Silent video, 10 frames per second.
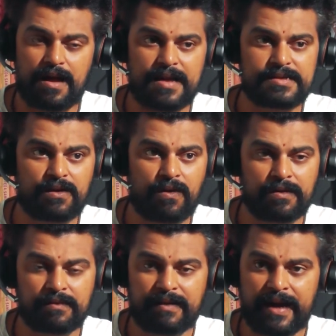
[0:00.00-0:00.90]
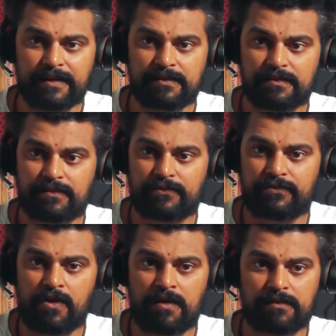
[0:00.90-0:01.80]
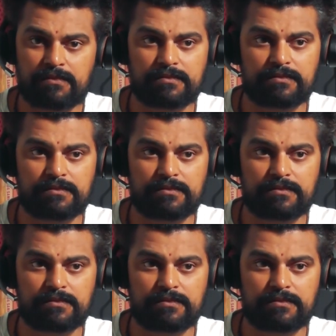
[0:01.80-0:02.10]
As a contract for